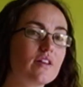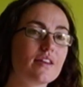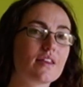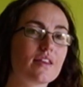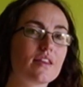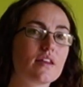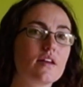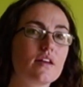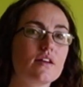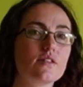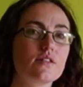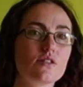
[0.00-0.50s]

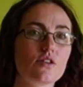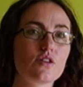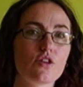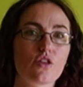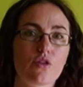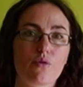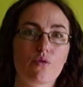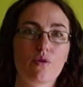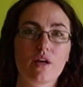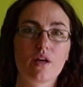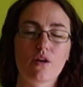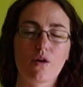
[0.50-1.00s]
these
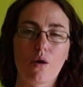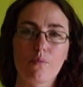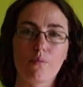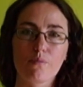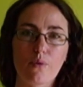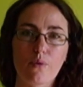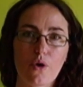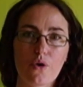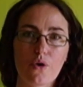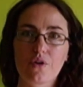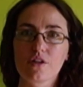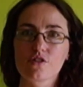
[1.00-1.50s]
three
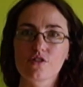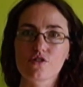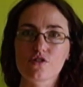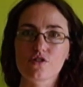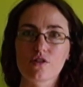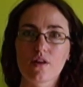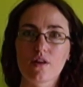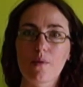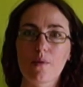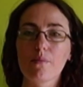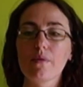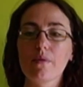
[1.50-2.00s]
components to
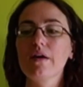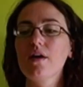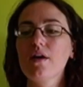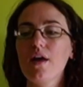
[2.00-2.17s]
them.